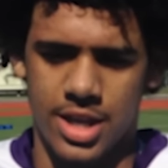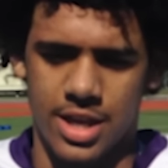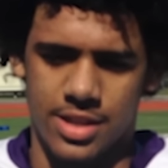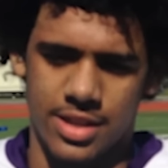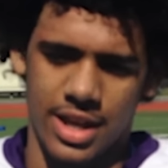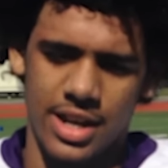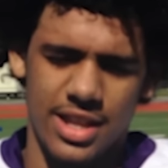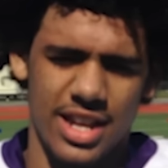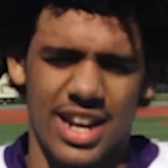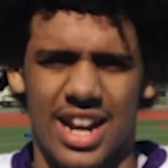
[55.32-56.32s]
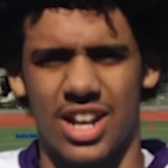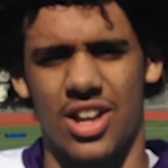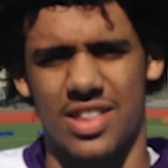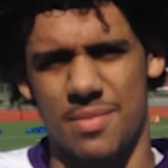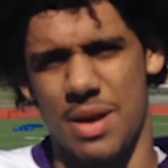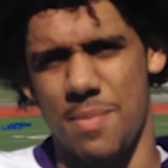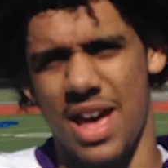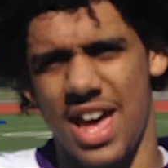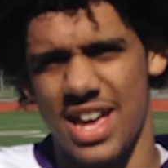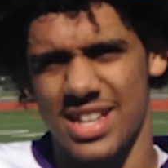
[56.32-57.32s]
Yes. Anything that I lost in my
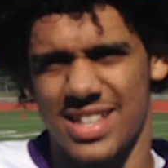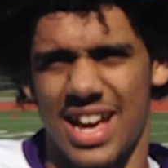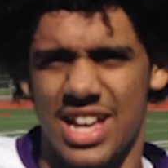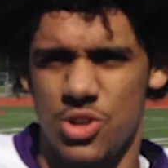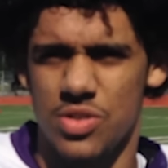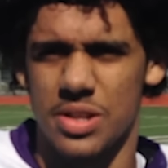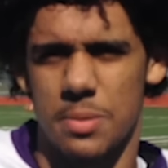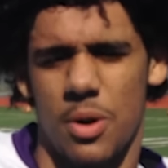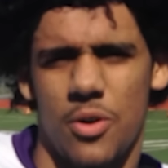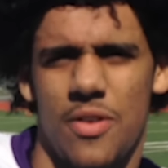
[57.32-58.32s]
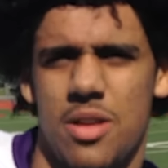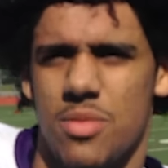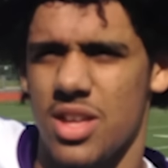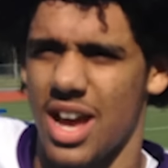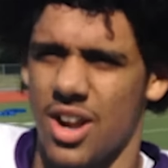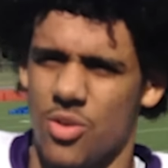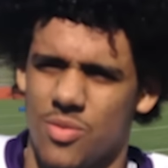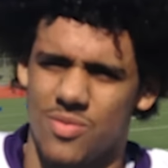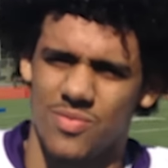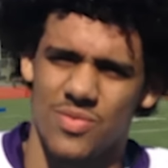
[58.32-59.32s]
past, I used it to motivate me. I
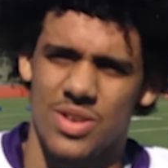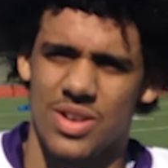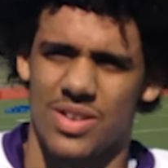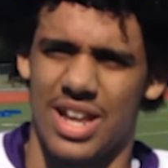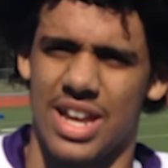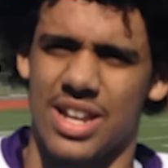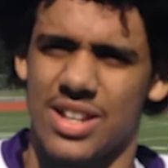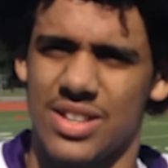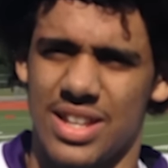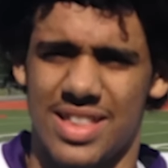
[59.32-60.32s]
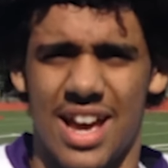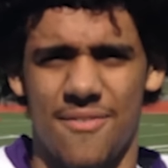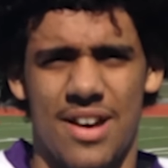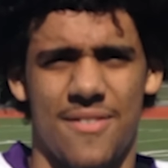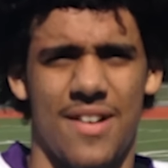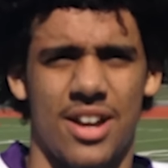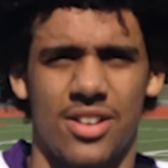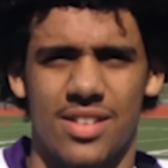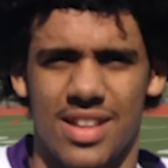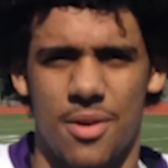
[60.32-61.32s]
don't, like, the top five
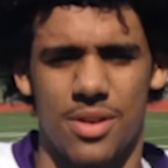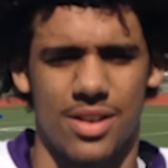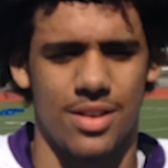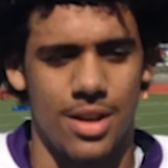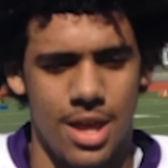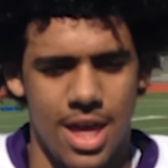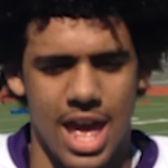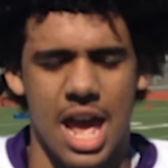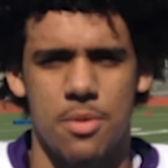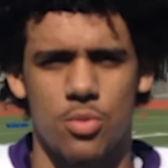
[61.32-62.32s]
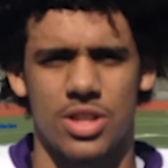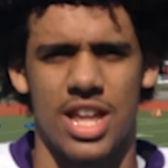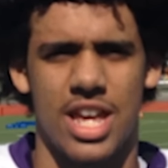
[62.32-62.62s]
finalists, I wasn't happy with